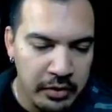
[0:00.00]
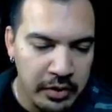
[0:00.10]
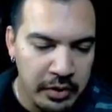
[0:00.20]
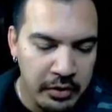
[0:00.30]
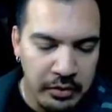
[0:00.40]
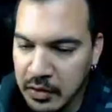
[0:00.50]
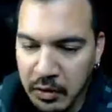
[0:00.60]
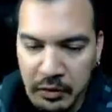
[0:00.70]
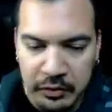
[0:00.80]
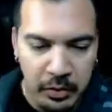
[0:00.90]
you know,
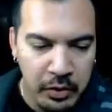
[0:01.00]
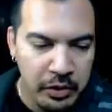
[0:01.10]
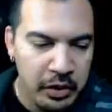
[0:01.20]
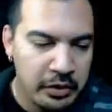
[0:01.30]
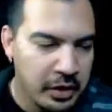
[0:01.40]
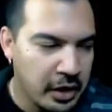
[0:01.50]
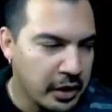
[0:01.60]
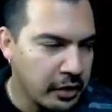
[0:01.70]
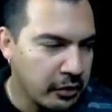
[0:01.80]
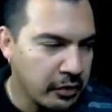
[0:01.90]
or somewhere along the
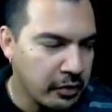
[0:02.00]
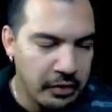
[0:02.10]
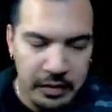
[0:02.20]
line I heard.